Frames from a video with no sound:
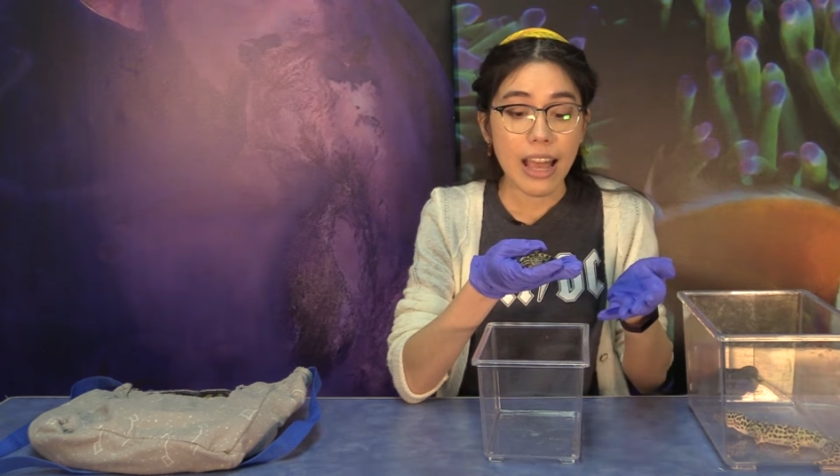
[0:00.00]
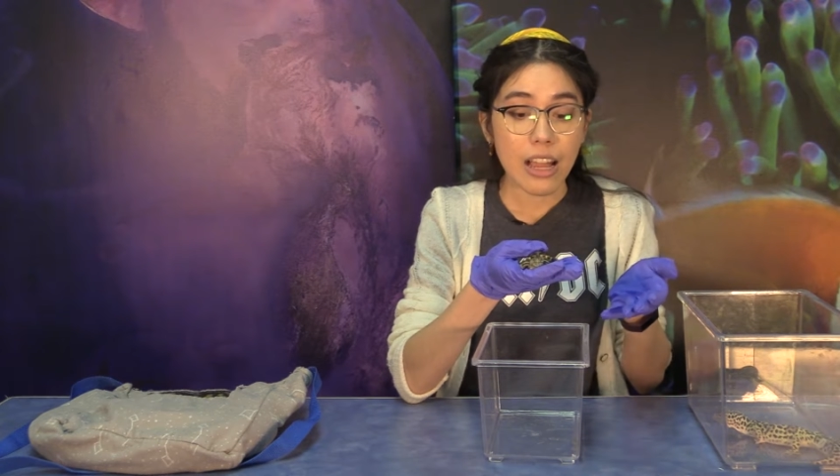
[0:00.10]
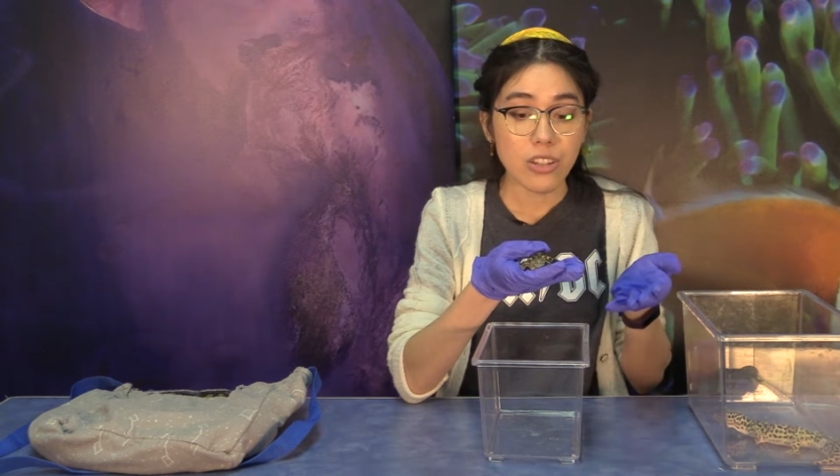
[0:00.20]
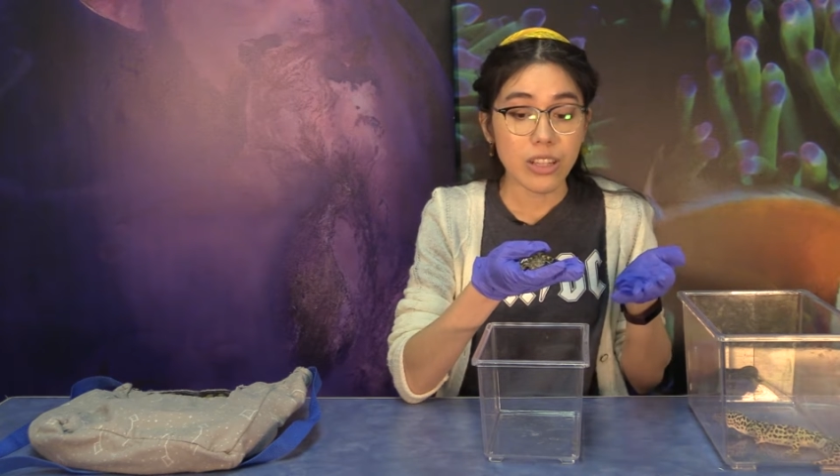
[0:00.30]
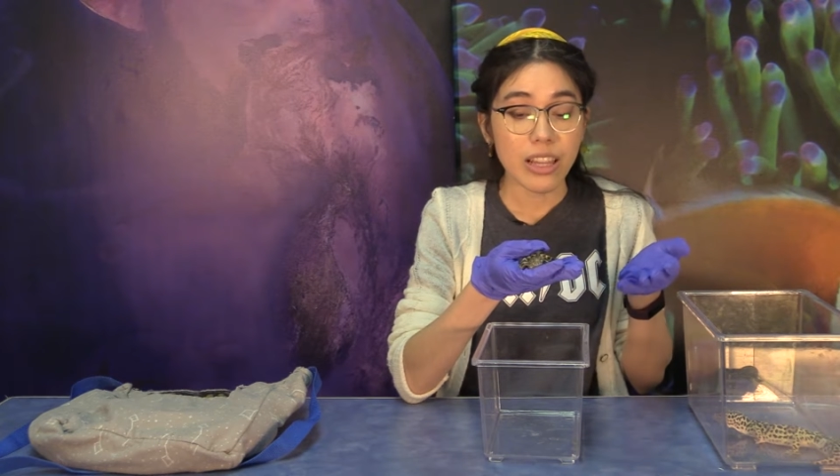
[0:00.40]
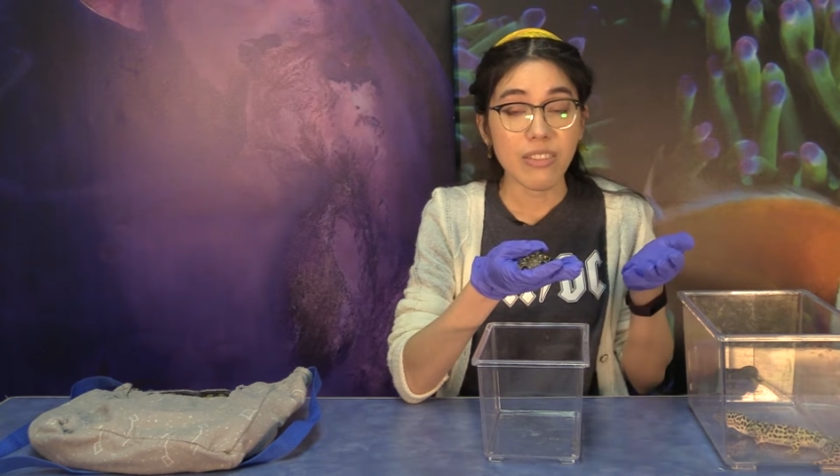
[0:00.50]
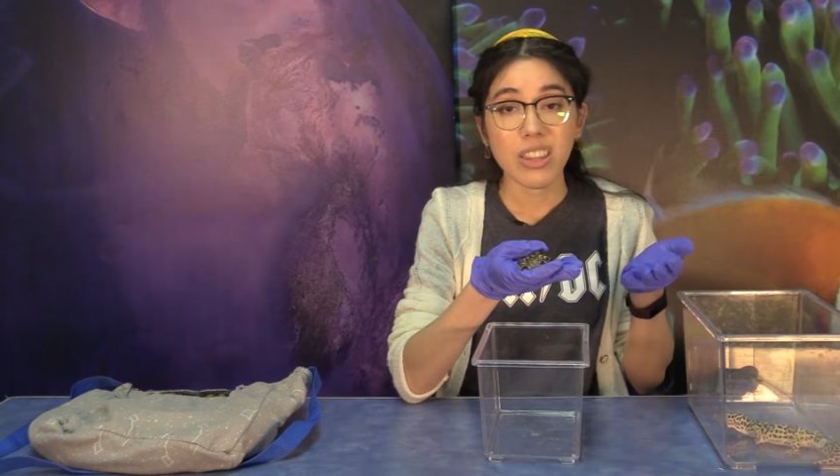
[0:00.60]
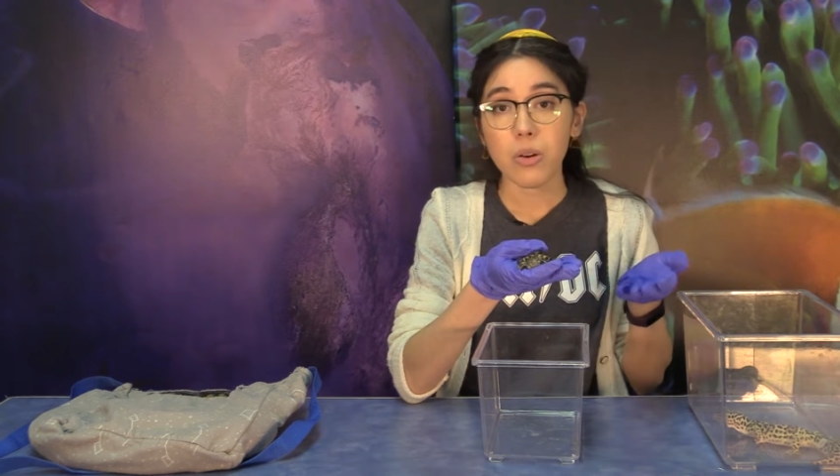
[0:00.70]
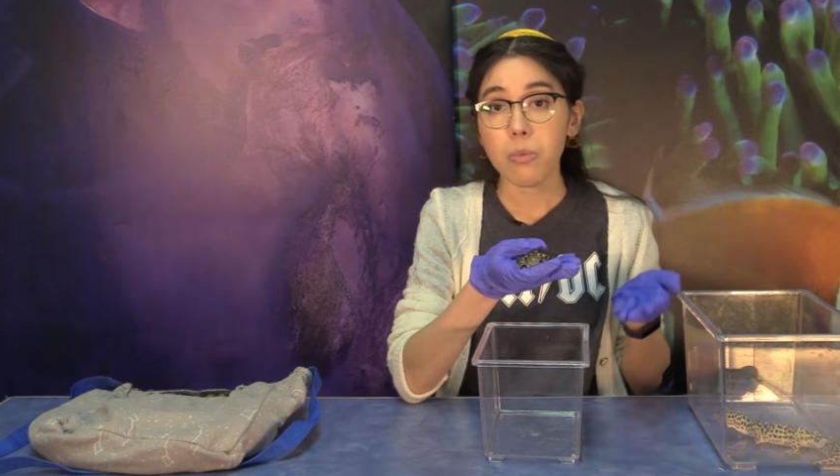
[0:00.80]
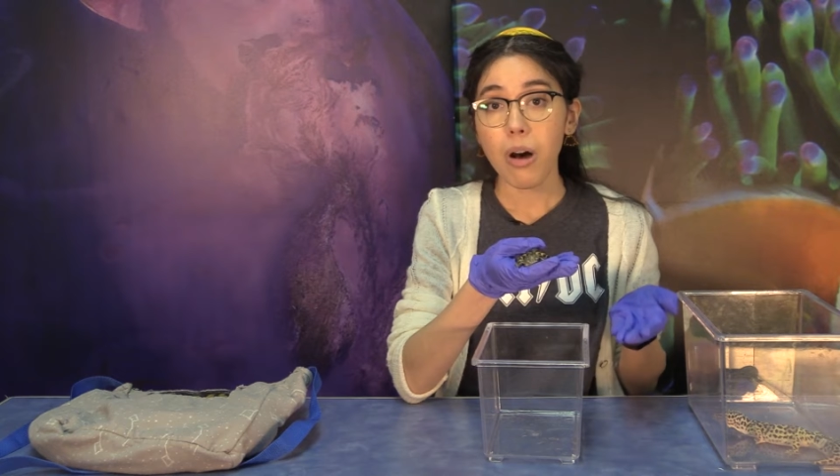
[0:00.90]
actually live in
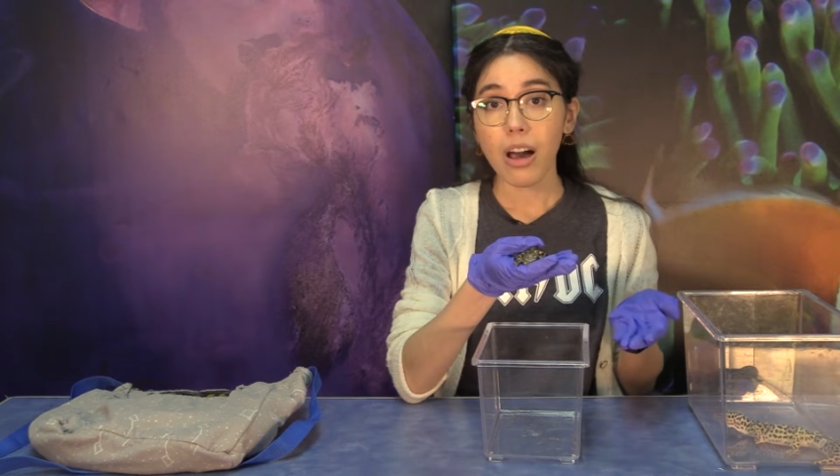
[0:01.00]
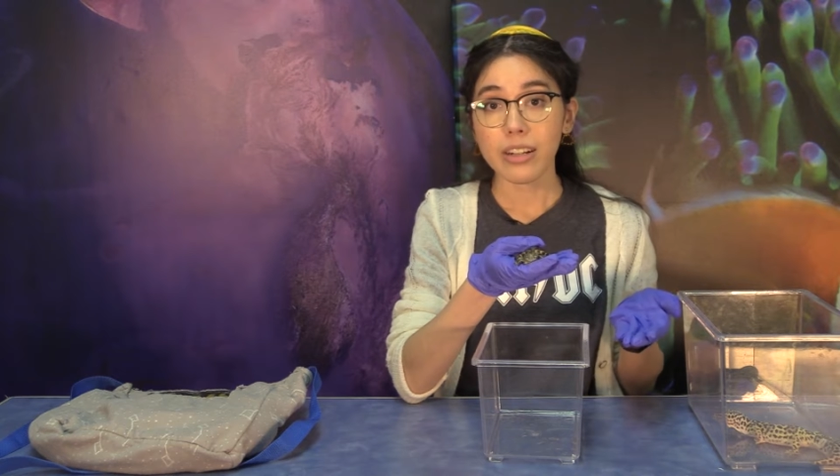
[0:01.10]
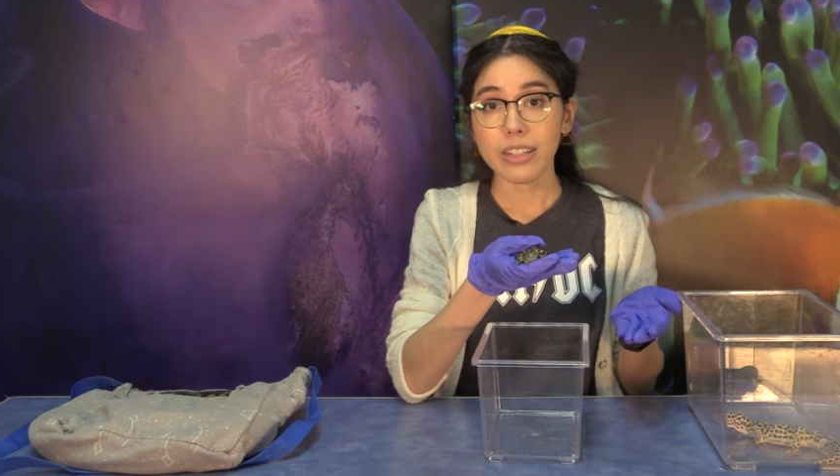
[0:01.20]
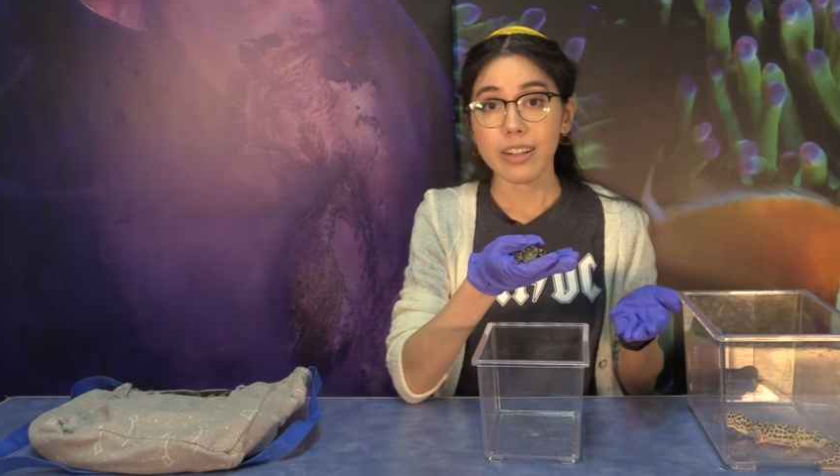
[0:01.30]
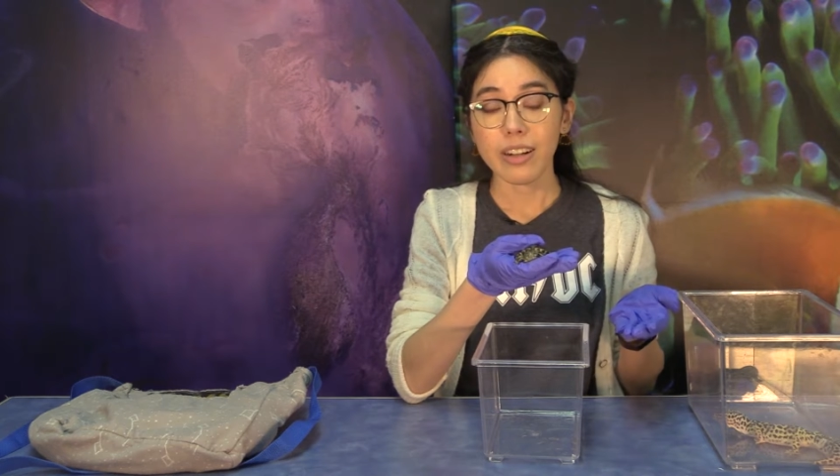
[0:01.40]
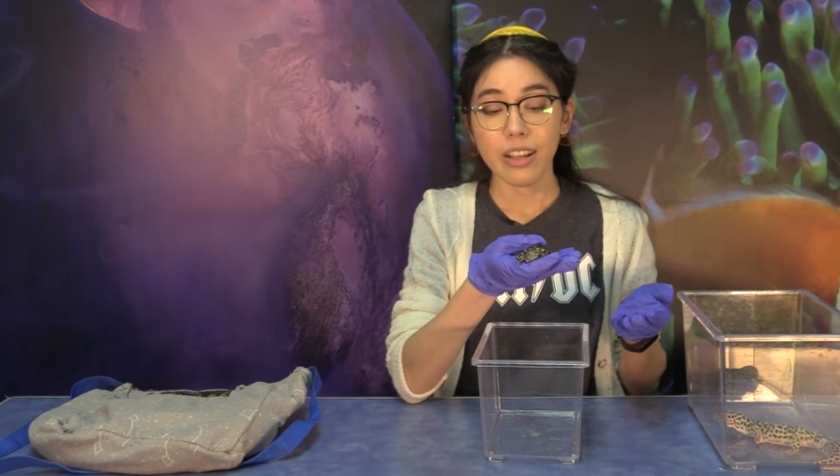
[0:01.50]
the water.